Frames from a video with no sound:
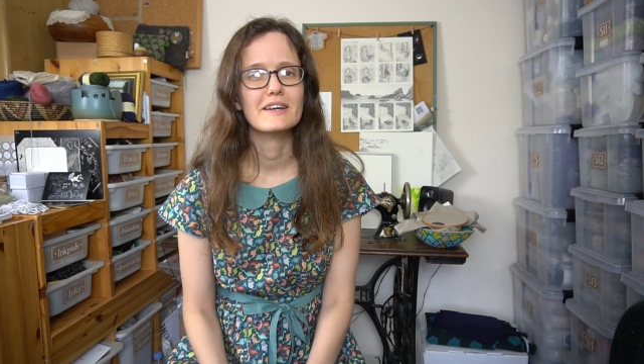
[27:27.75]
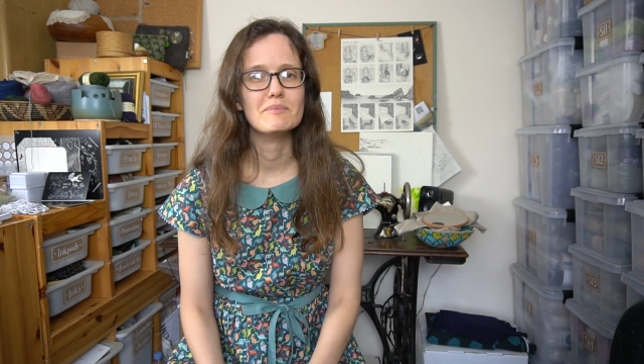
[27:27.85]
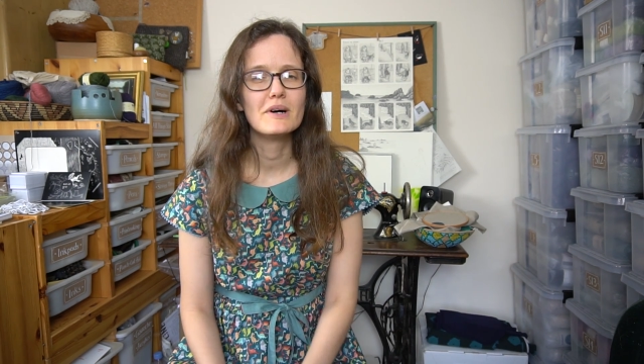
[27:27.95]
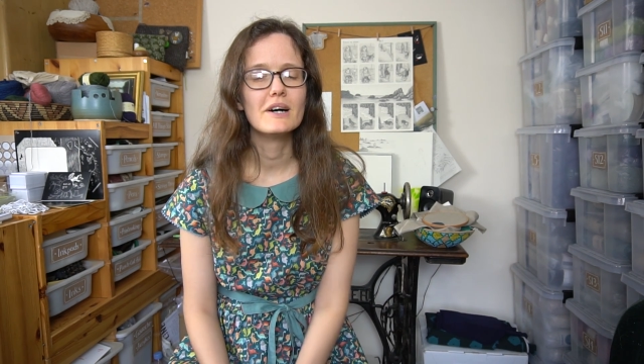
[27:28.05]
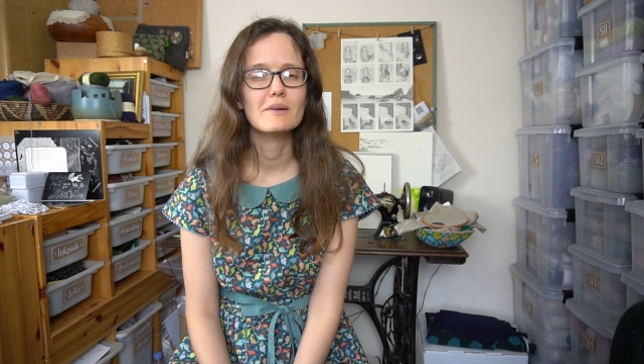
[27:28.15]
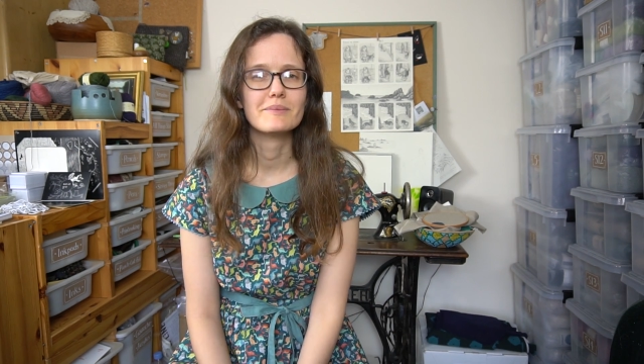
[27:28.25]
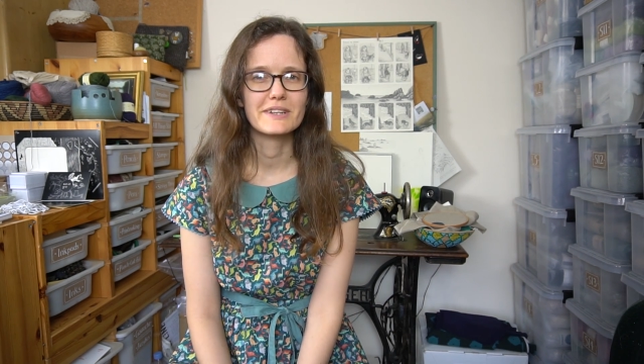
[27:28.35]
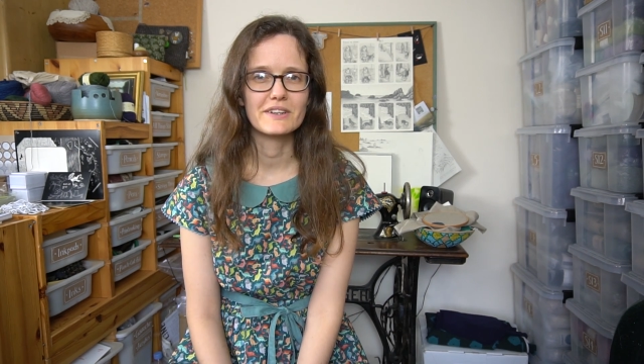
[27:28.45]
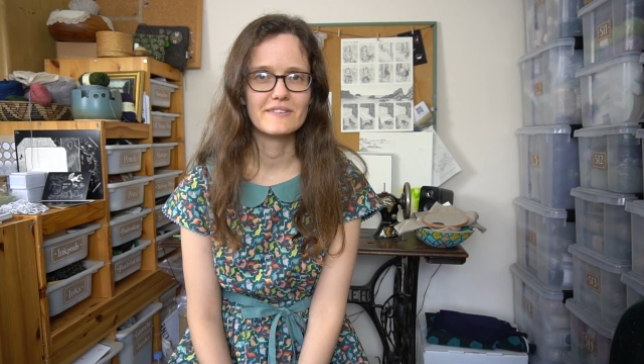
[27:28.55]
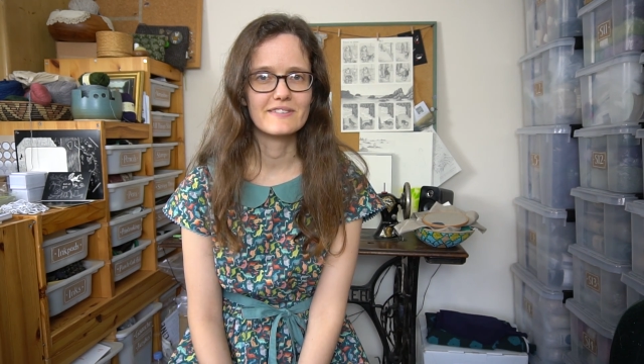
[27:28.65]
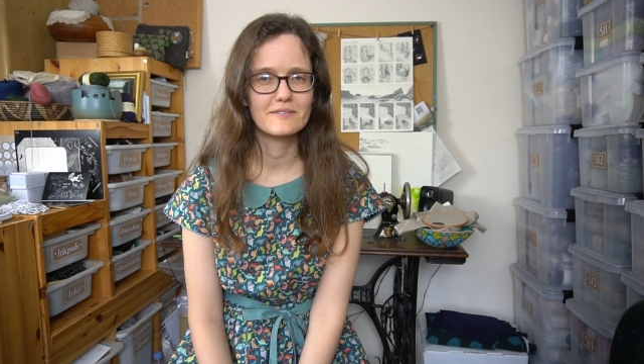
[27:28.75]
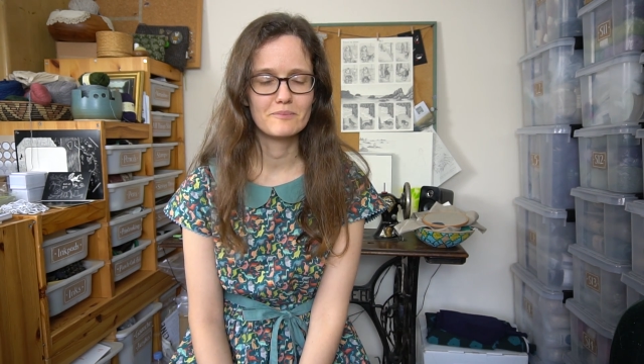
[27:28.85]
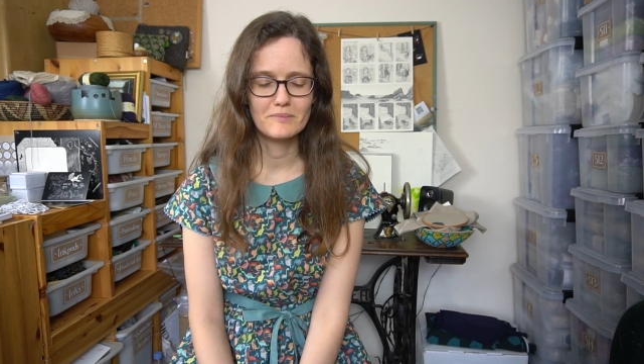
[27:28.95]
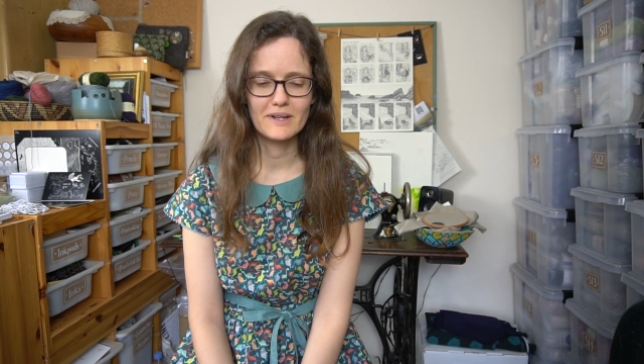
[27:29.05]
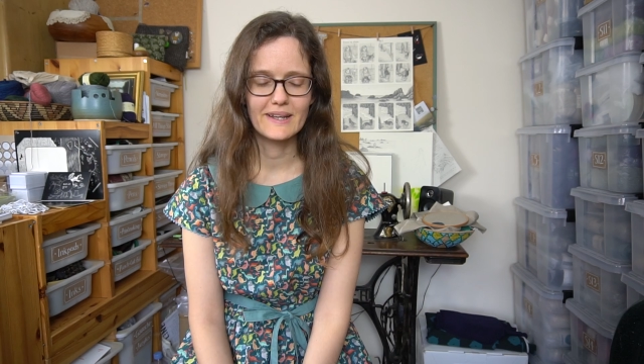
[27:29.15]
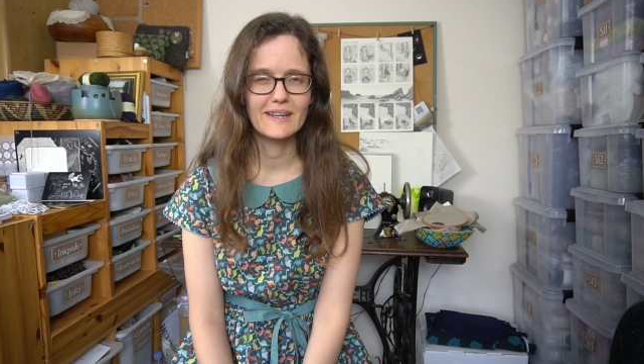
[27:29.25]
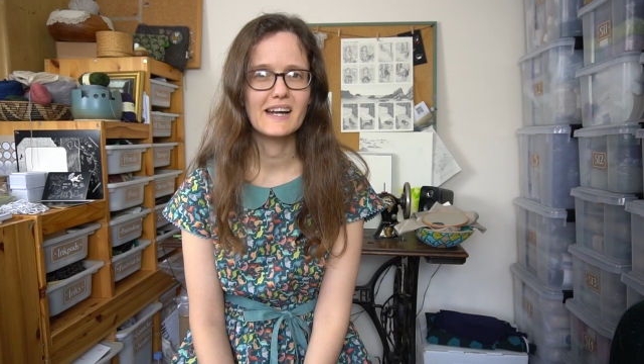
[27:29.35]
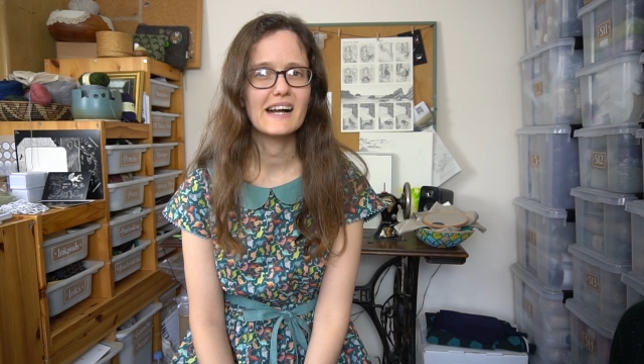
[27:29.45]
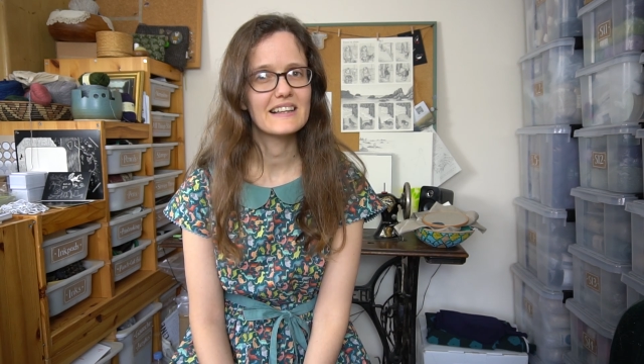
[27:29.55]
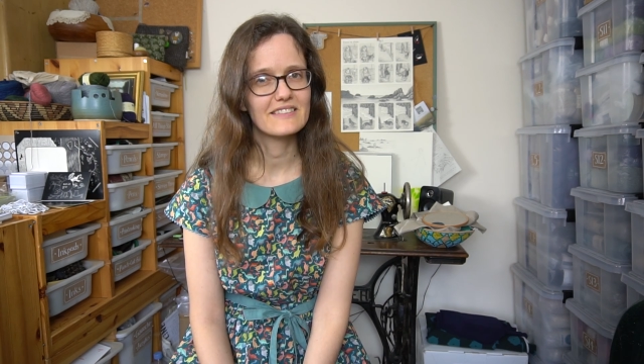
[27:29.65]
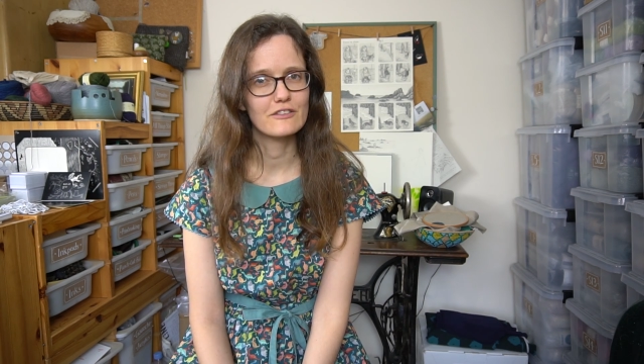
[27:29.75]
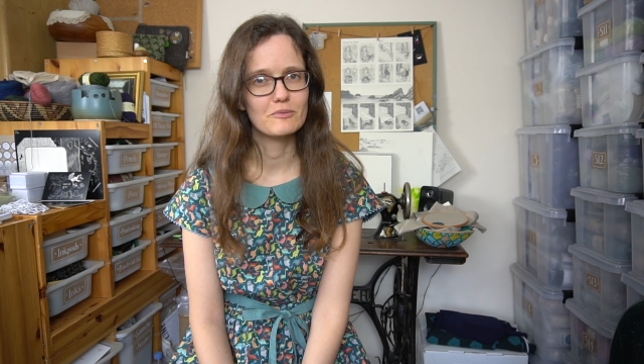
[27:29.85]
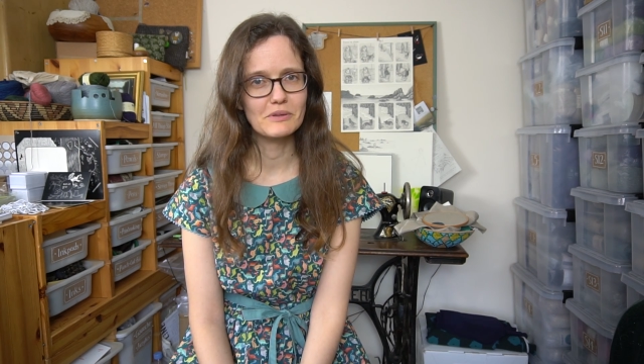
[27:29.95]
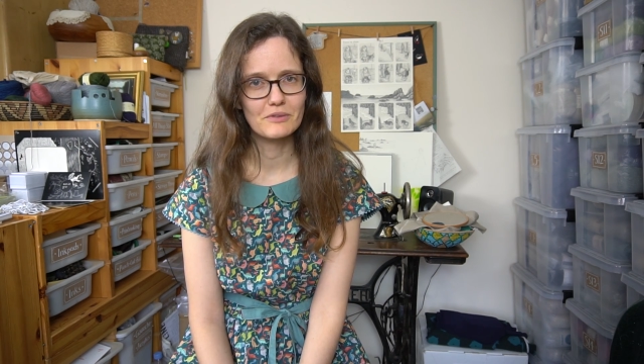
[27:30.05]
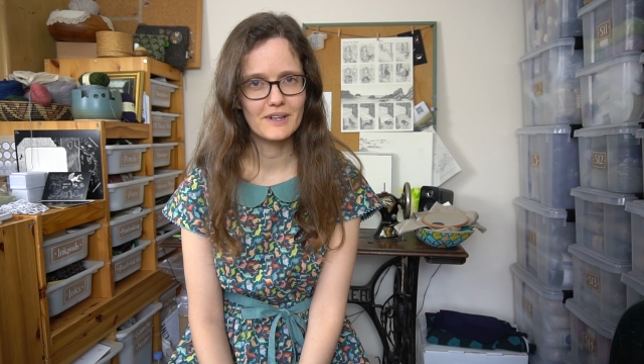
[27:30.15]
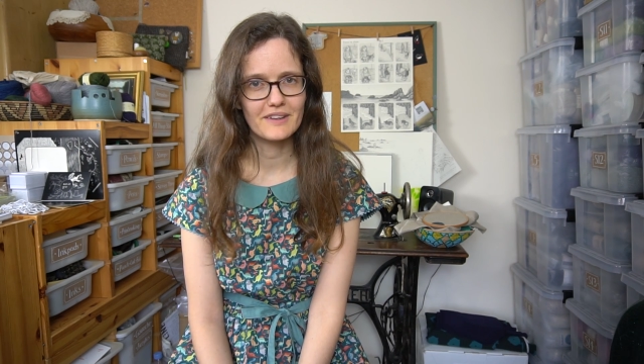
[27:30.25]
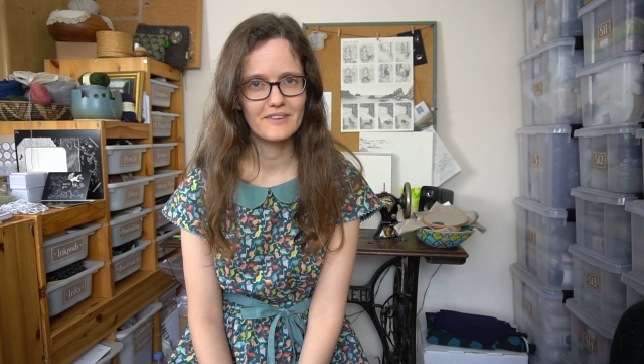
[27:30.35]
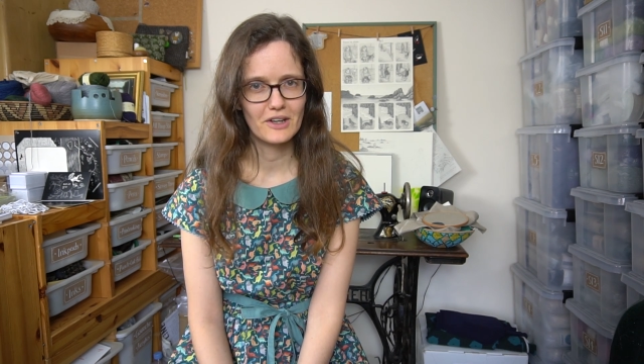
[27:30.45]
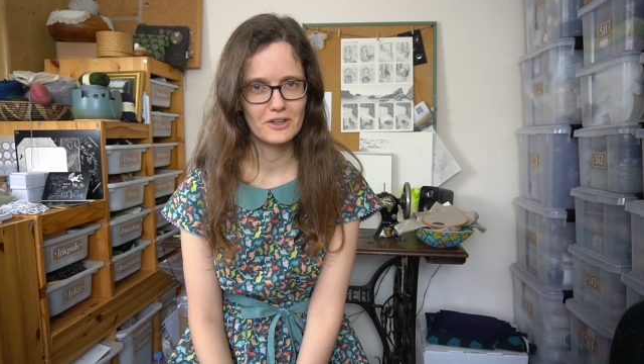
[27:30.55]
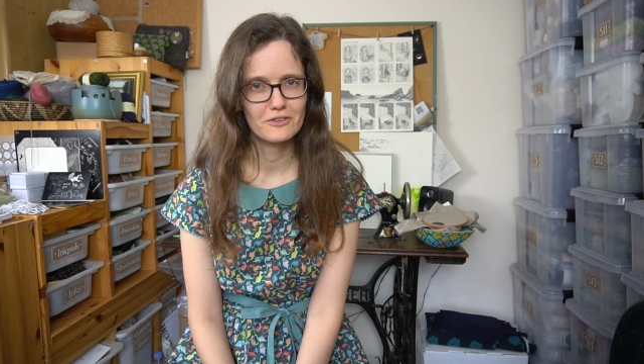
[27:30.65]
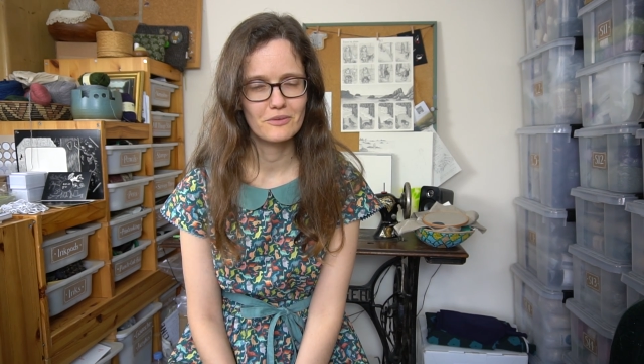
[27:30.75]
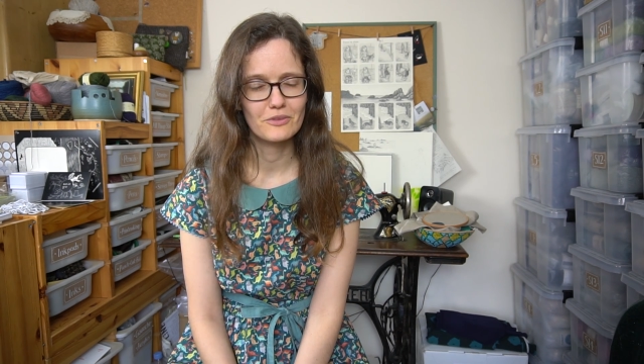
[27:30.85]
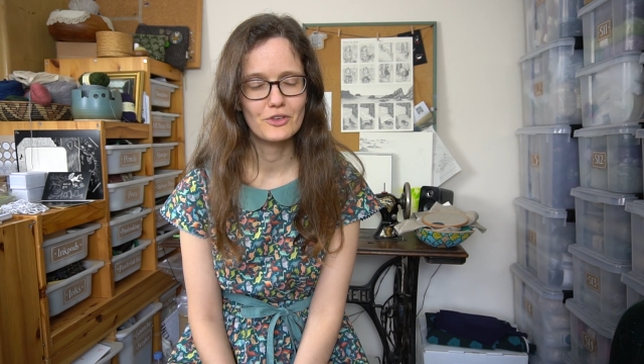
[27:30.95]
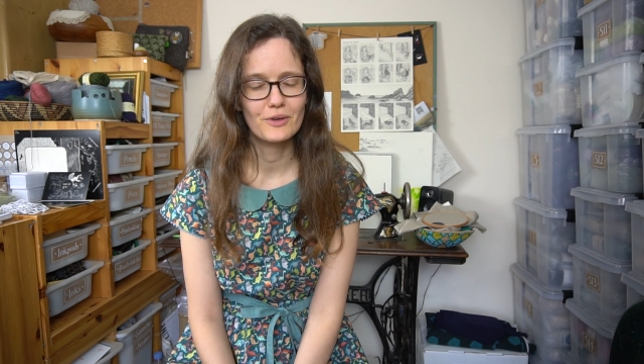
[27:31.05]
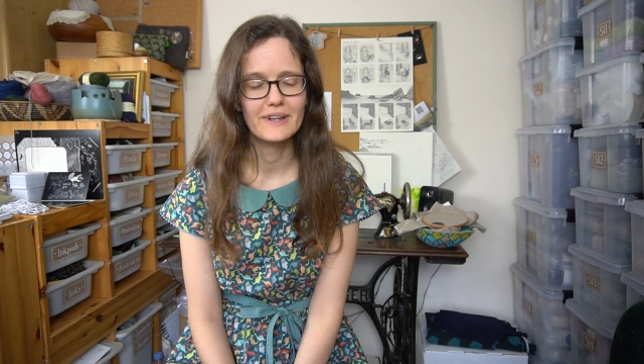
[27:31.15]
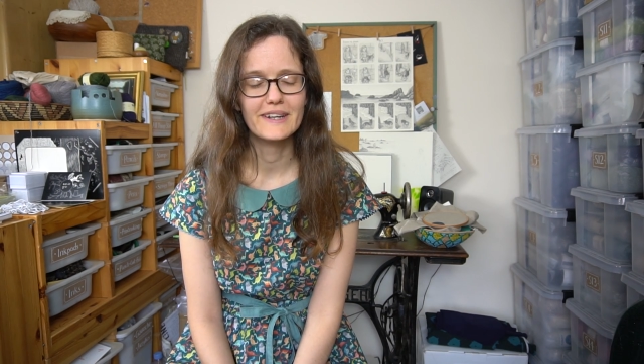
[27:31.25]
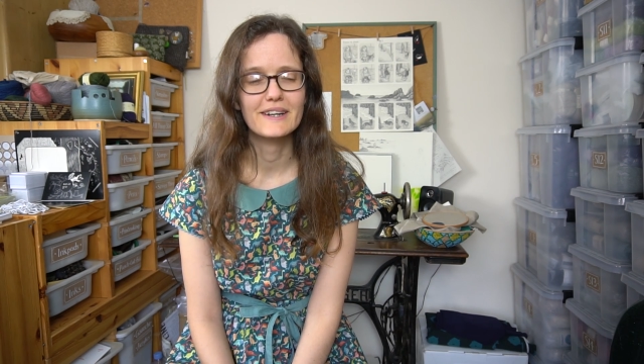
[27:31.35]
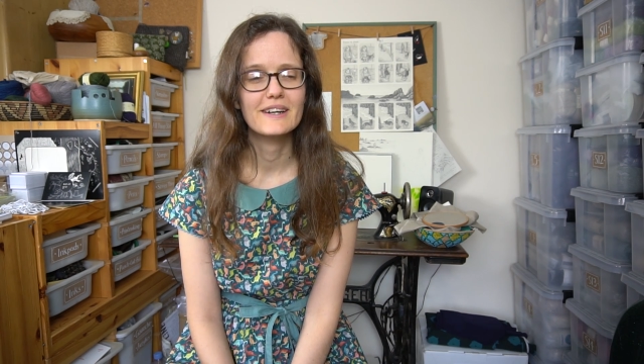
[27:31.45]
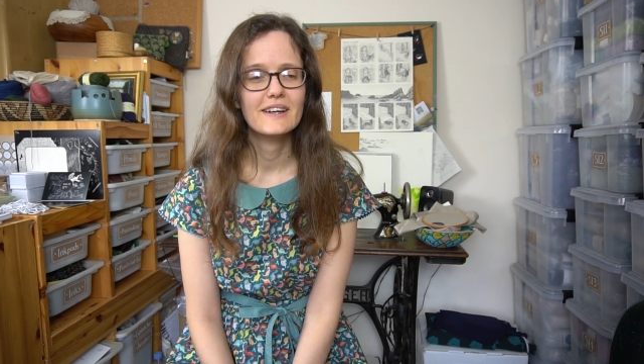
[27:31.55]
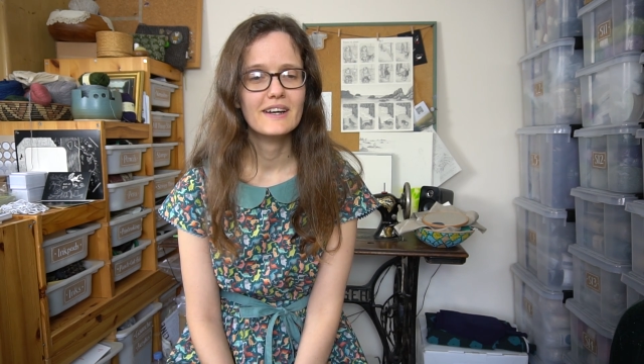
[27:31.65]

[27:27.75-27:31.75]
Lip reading: in part because my hands have been really tired from drawing.